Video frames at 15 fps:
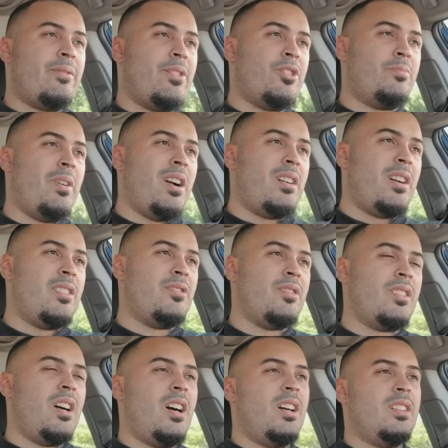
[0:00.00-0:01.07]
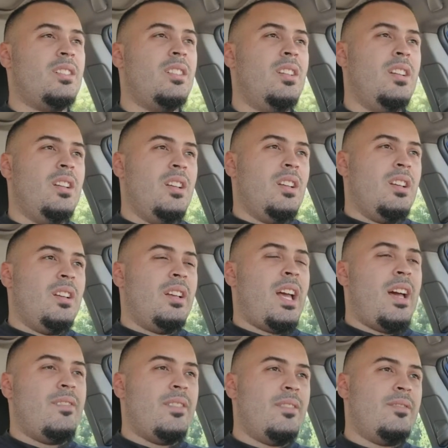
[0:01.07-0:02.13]
their spot cards are gone,
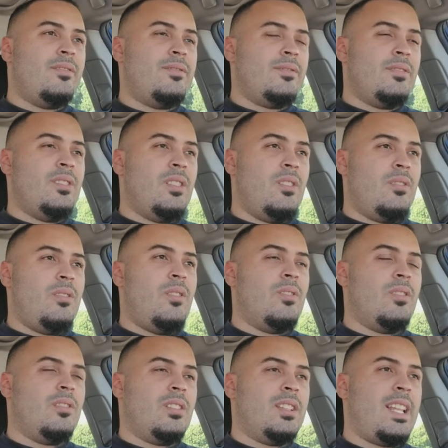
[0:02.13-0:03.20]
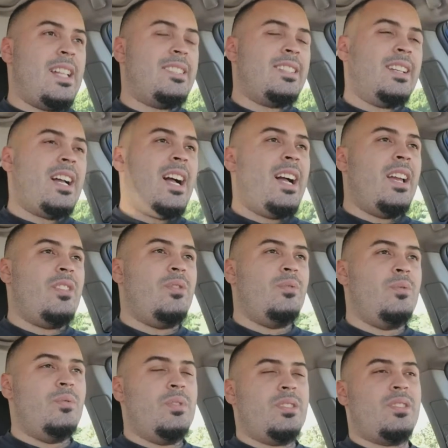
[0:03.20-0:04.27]
half of or that's the guy
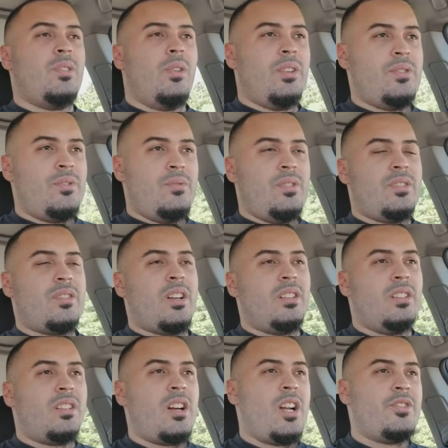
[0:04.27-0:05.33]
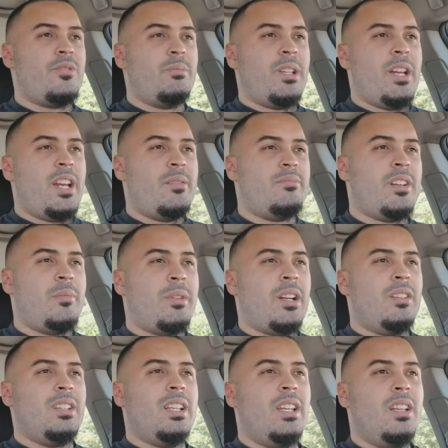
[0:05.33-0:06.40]
who was going to discard the cards from their hand
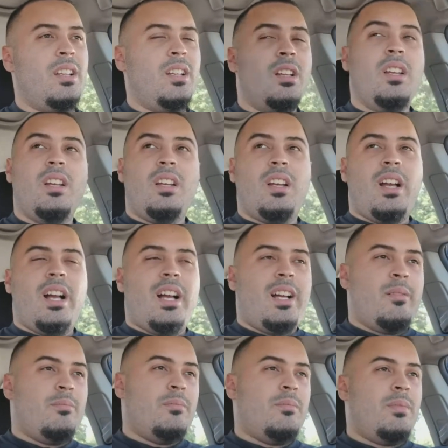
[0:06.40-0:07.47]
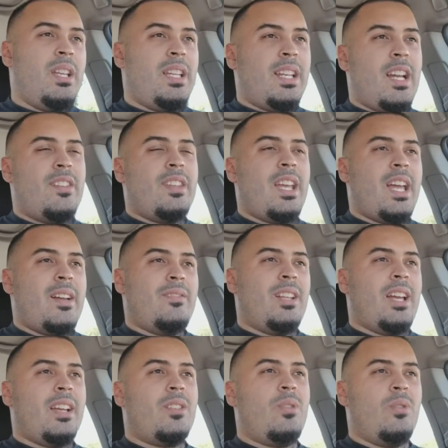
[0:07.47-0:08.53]
primarily, and now they have
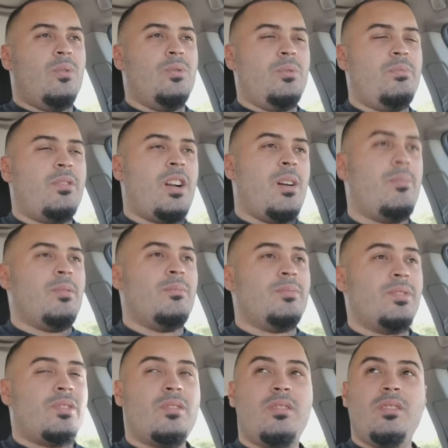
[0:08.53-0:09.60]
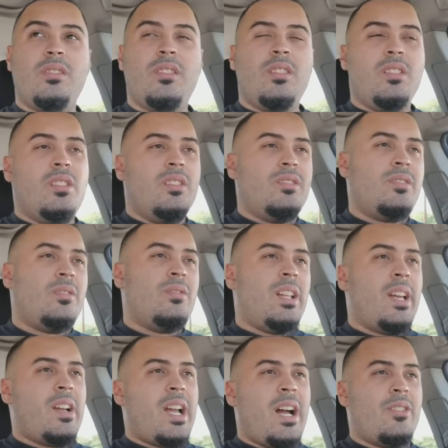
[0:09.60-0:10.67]
like whole new problems. So
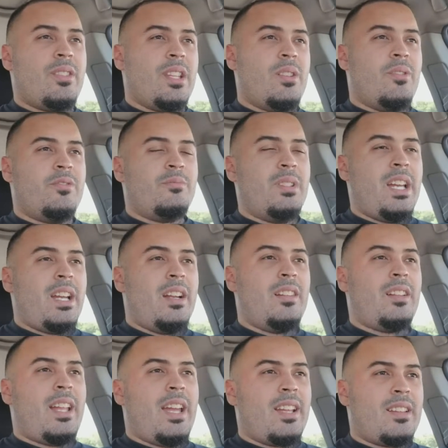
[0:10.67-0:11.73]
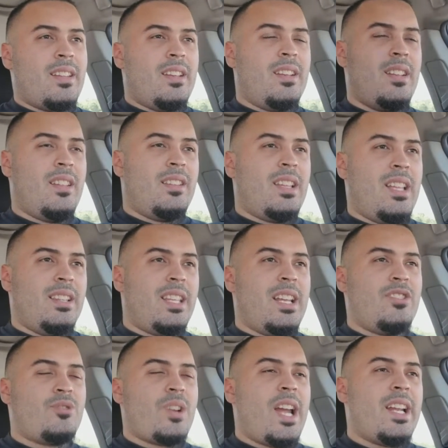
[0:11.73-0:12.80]
like, how do they go from there? Like
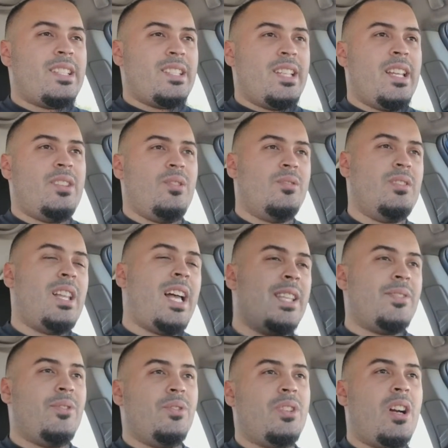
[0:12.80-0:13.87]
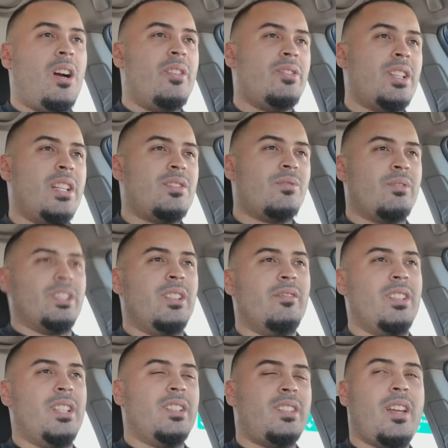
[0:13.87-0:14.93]
then trying to get those last few cards gets
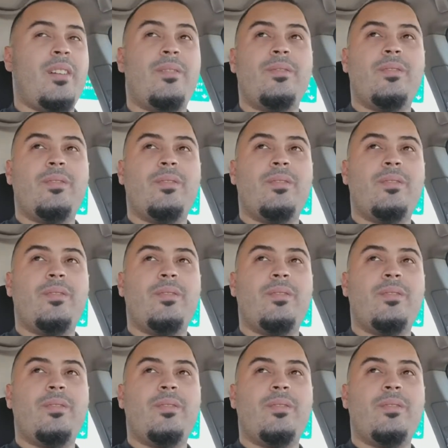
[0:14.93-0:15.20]
really tough,